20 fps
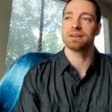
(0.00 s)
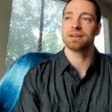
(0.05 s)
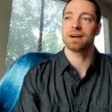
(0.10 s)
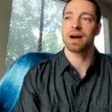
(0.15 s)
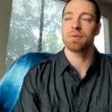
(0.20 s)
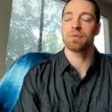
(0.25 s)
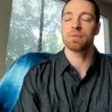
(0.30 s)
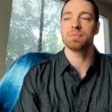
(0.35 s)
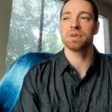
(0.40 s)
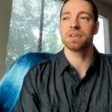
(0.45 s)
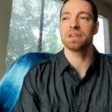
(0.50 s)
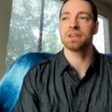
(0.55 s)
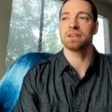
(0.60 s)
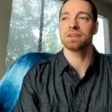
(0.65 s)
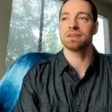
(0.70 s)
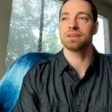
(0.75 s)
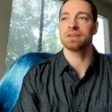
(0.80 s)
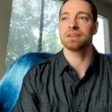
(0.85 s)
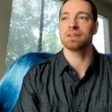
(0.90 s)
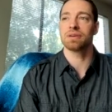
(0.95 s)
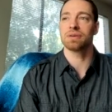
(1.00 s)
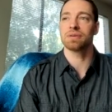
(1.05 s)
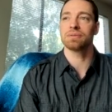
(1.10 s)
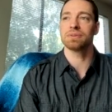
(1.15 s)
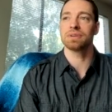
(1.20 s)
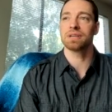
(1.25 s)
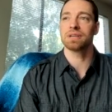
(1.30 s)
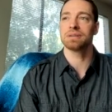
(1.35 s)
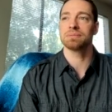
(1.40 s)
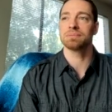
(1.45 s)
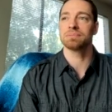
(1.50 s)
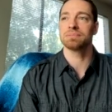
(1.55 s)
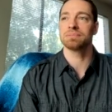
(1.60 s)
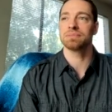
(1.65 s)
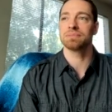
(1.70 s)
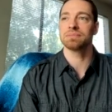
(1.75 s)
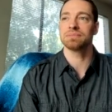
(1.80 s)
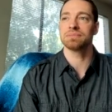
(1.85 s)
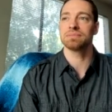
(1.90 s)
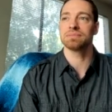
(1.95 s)
I would be, you know, um,
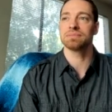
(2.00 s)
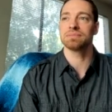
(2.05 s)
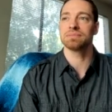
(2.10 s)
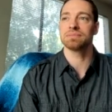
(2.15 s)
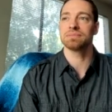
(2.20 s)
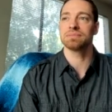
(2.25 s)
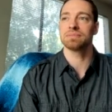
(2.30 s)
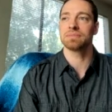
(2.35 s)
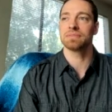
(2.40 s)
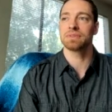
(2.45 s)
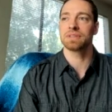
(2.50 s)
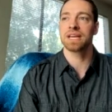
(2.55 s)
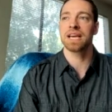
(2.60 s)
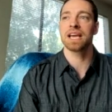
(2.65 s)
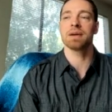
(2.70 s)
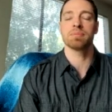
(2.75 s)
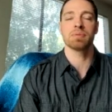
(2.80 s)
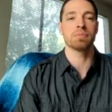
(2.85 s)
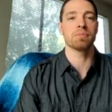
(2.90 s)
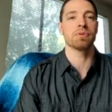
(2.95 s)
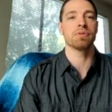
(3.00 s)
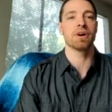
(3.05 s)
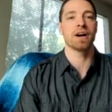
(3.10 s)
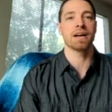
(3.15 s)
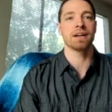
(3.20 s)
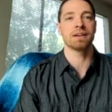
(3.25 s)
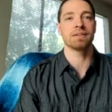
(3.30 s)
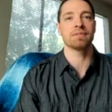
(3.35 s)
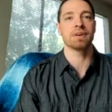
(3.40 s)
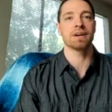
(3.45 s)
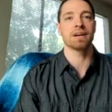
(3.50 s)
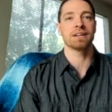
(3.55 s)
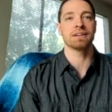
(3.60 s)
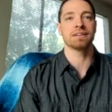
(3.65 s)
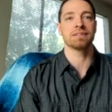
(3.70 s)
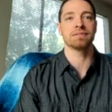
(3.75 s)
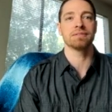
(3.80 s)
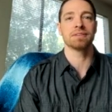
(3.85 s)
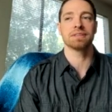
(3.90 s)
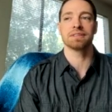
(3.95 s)
capable. I I
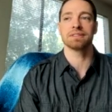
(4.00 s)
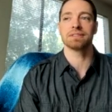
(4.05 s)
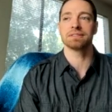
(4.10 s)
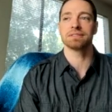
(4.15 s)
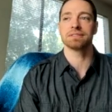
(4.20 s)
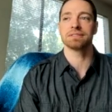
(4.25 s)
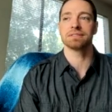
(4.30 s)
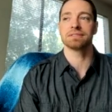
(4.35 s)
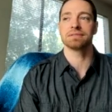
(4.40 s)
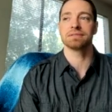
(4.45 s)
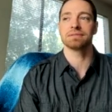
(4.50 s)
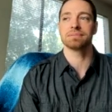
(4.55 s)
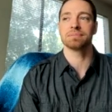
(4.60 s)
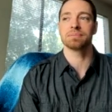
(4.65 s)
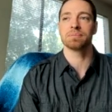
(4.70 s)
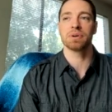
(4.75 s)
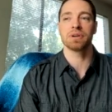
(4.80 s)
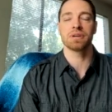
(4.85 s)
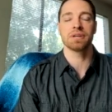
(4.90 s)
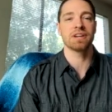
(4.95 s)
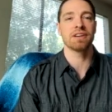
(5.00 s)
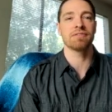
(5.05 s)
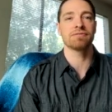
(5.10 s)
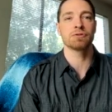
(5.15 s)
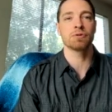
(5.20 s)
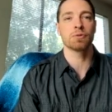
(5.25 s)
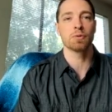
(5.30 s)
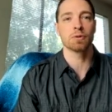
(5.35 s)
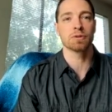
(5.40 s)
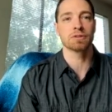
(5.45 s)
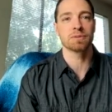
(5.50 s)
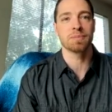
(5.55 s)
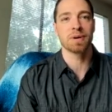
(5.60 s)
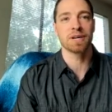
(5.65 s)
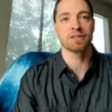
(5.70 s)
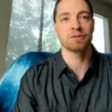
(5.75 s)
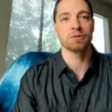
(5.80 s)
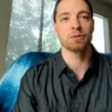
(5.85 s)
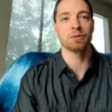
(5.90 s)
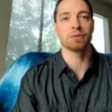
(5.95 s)
uh, put enough tools in
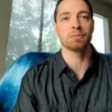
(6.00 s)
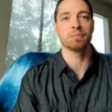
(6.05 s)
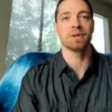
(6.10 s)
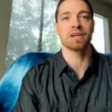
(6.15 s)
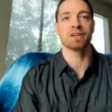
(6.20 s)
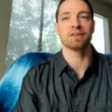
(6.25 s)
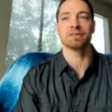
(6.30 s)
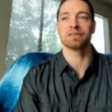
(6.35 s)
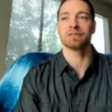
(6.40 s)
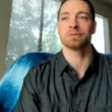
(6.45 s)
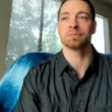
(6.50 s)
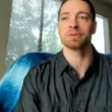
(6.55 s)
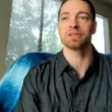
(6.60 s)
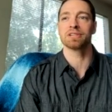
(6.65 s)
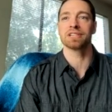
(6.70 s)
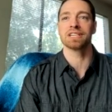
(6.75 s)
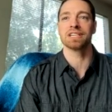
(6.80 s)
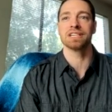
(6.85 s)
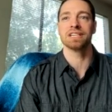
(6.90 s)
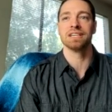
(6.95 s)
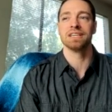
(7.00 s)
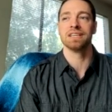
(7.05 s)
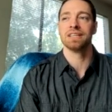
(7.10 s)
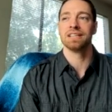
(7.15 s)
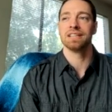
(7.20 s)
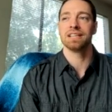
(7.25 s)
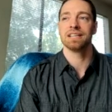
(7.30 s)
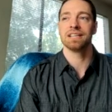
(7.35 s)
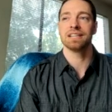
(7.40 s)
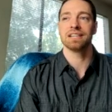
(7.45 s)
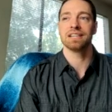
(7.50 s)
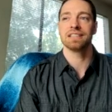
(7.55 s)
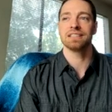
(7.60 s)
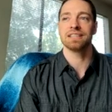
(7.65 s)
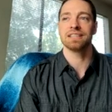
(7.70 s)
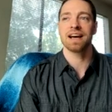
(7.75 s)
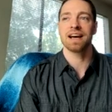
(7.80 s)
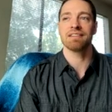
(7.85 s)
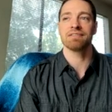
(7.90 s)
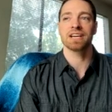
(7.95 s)
my tool belt to really uh,
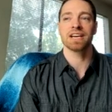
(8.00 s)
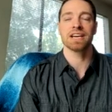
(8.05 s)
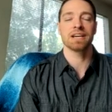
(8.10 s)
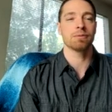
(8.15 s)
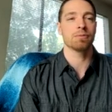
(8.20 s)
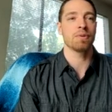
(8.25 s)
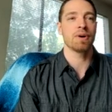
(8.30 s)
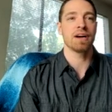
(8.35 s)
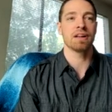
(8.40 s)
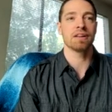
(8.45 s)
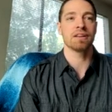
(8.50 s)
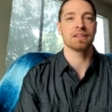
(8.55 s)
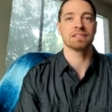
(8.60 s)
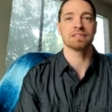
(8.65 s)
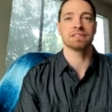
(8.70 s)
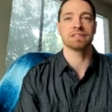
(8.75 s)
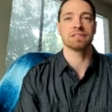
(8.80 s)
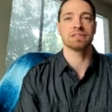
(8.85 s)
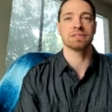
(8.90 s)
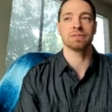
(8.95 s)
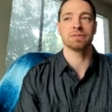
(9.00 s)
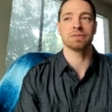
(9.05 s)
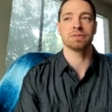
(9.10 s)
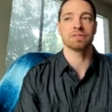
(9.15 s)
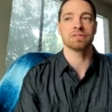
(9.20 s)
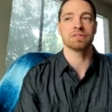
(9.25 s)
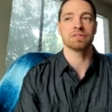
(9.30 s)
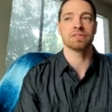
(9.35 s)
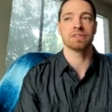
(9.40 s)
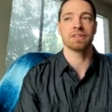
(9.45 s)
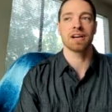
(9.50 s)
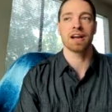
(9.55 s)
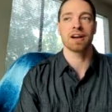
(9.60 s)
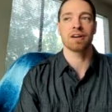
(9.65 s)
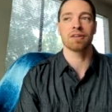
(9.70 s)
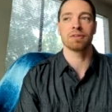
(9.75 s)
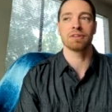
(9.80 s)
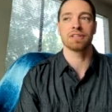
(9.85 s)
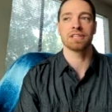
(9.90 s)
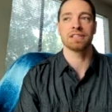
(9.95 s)
navigate well and to to not
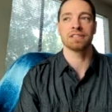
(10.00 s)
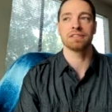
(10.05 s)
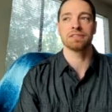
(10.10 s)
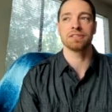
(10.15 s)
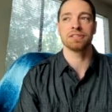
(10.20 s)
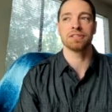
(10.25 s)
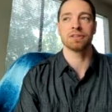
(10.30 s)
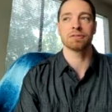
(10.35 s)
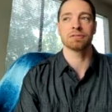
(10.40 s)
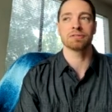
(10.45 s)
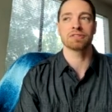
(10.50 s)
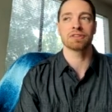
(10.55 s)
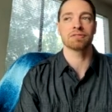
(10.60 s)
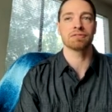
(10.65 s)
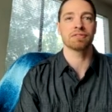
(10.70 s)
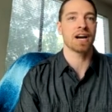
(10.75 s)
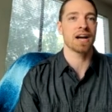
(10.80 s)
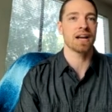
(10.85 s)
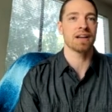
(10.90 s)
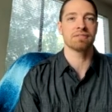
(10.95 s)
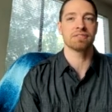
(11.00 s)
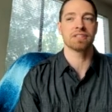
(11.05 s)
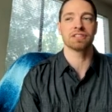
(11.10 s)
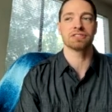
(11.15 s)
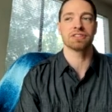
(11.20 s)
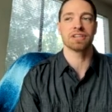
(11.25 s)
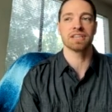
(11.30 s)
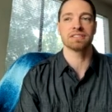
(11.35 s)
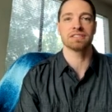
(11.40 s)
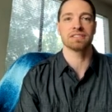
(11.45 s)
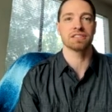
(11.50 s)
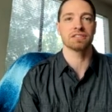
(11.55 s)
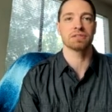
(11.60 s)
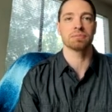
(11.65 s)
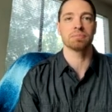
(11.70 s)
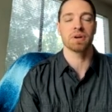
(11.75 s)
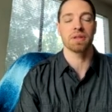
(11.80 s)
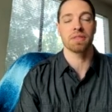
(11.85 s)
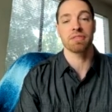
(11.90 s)
only you know survive the transition but